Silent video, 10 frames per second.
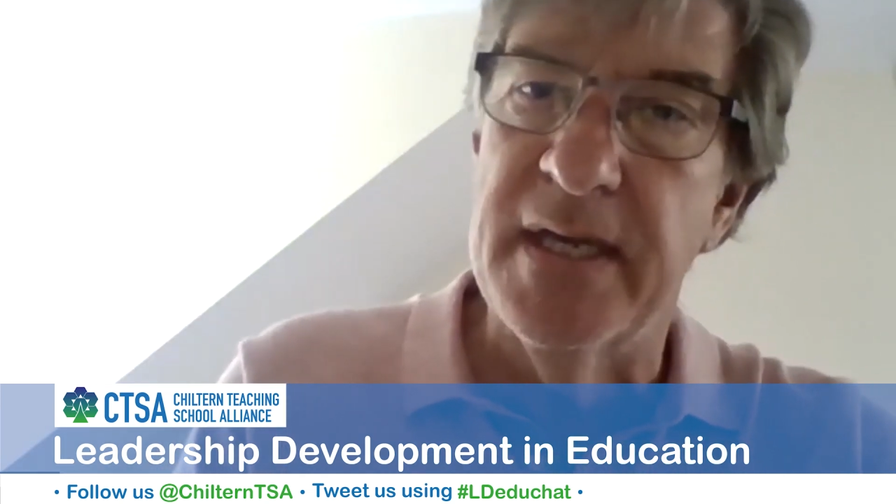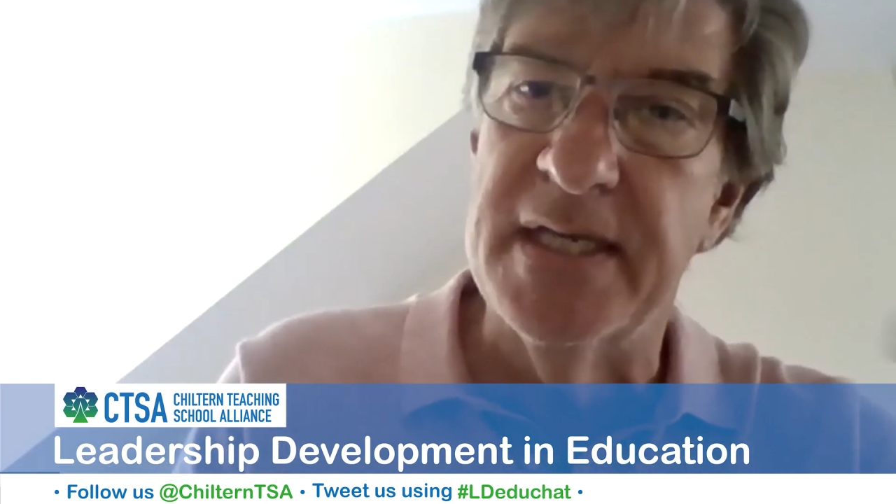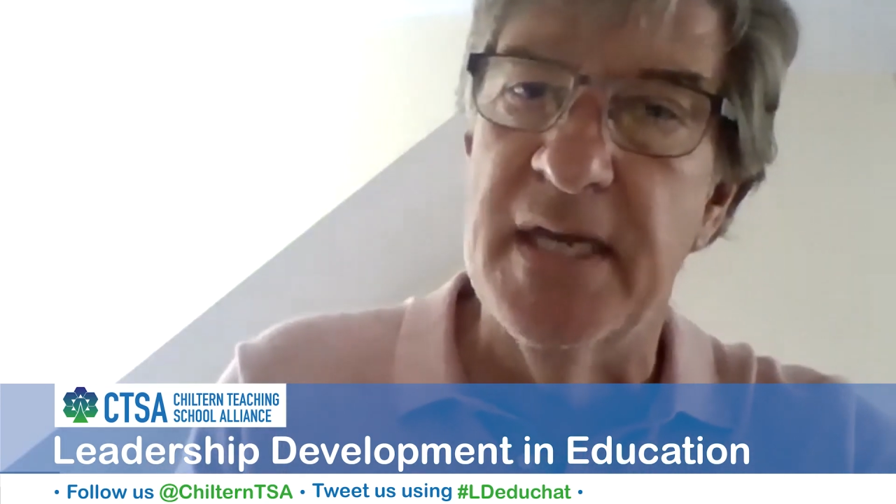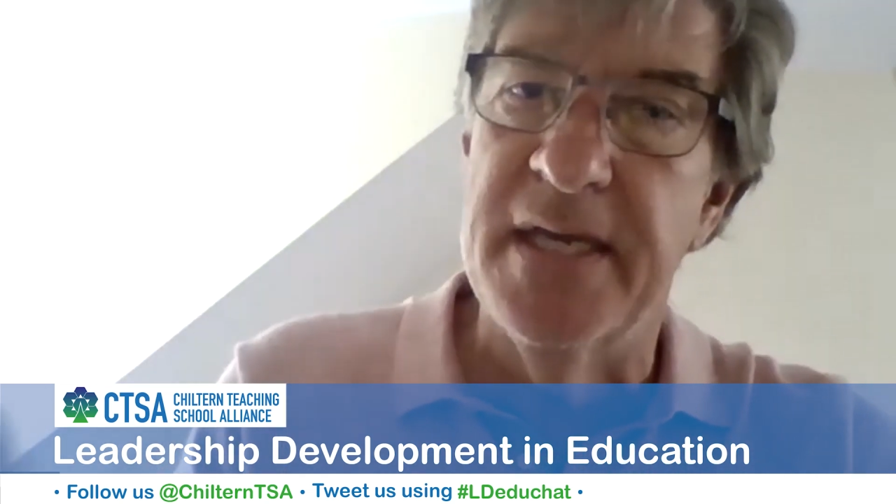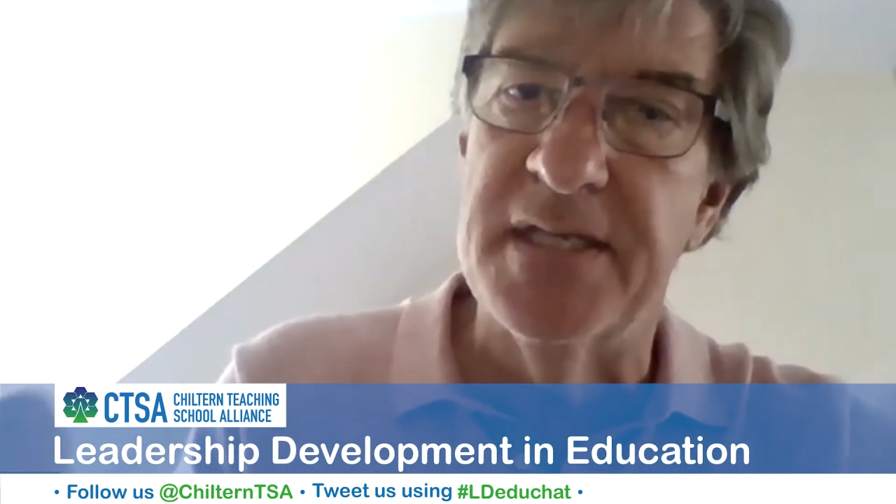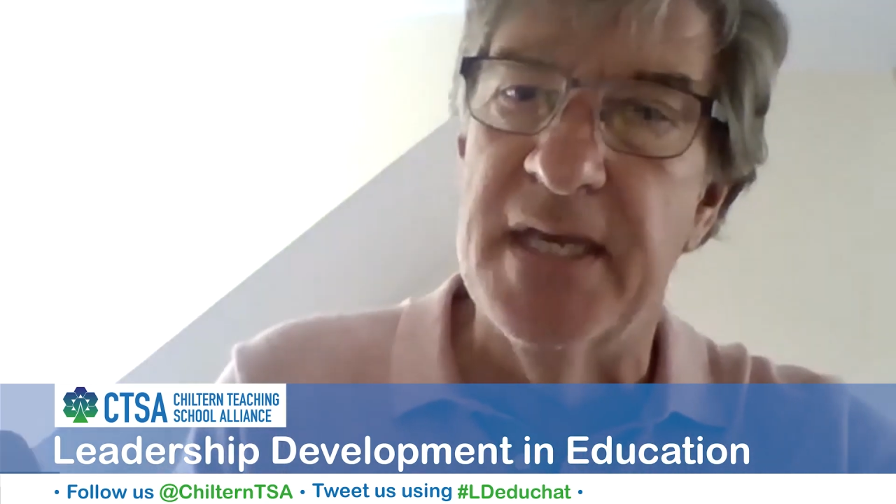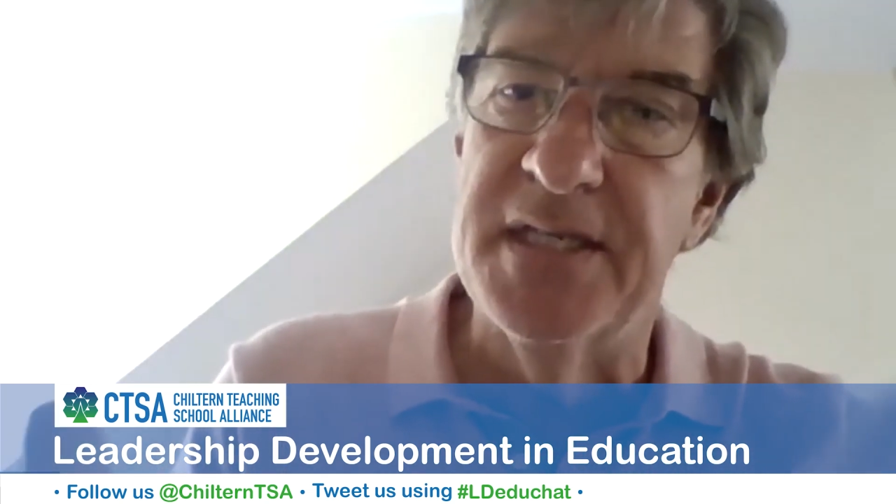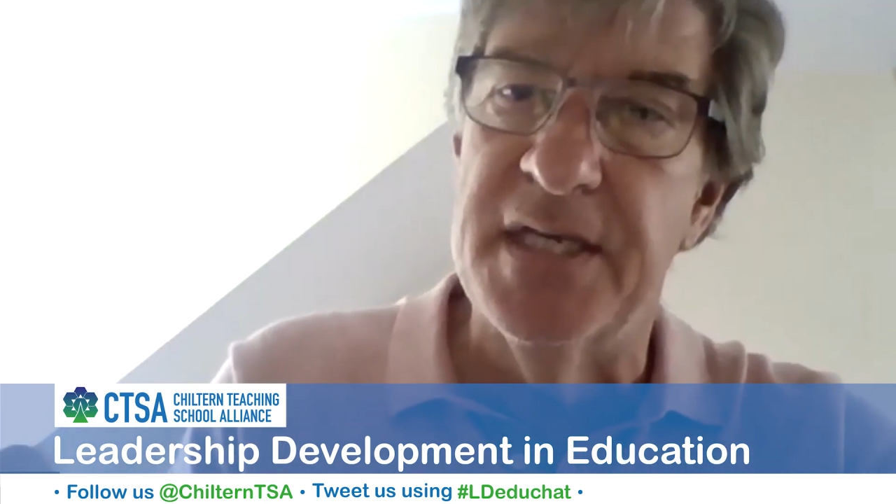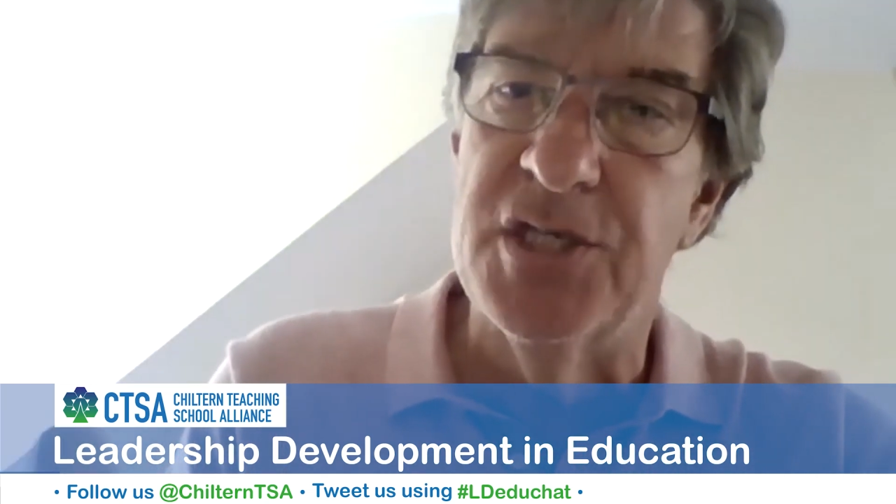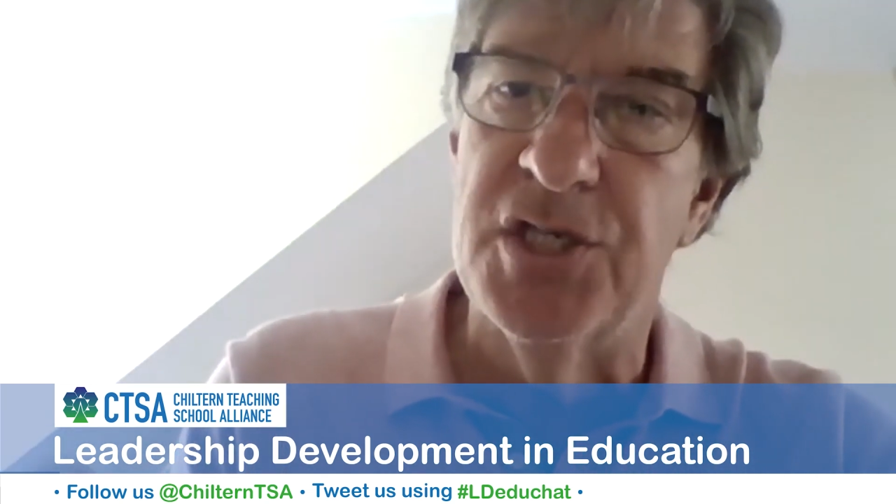is
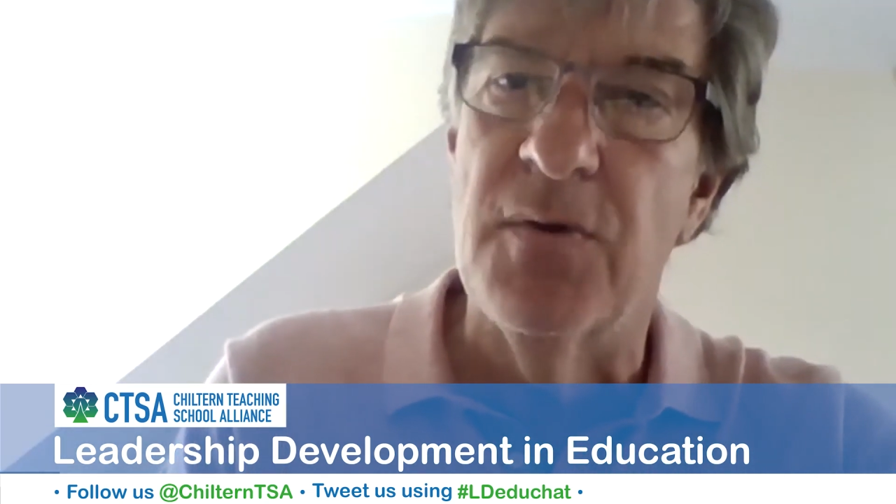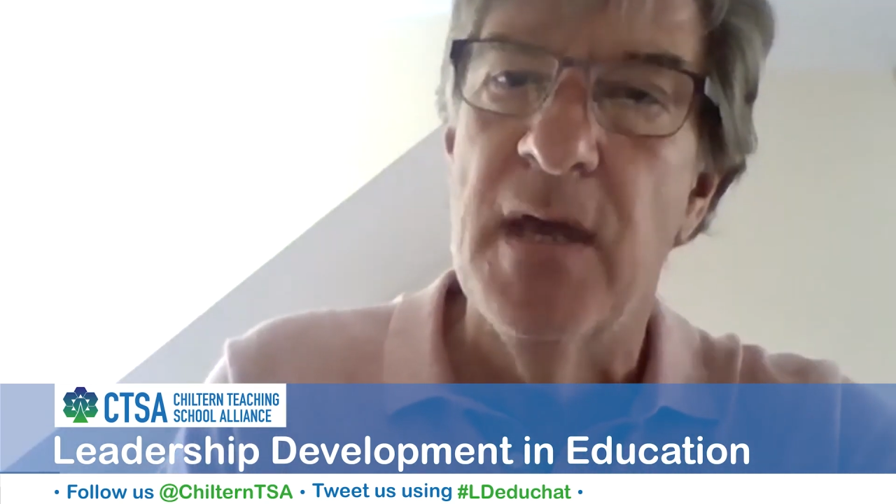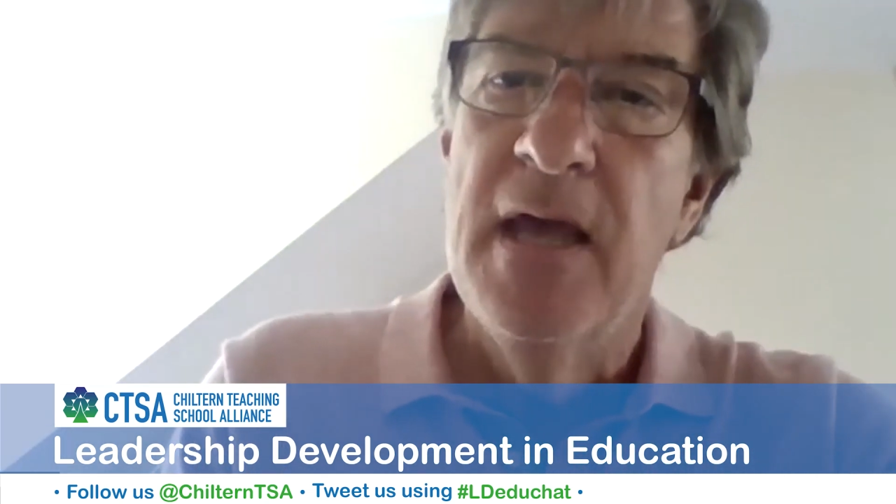the issue.